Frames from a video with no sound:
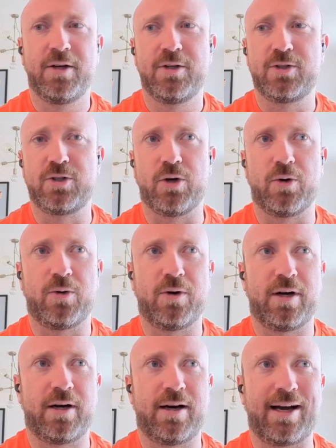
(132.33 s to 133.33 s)
So
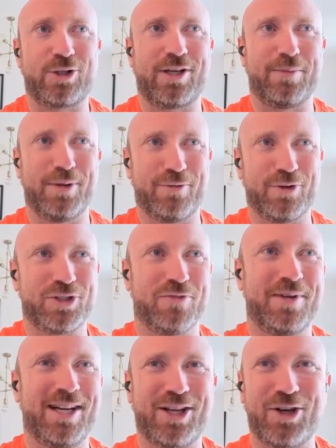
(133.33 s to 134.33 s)
I actually had the privilege
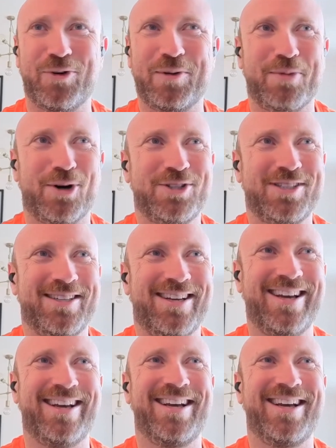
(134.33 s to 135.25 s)
of meeting you in person,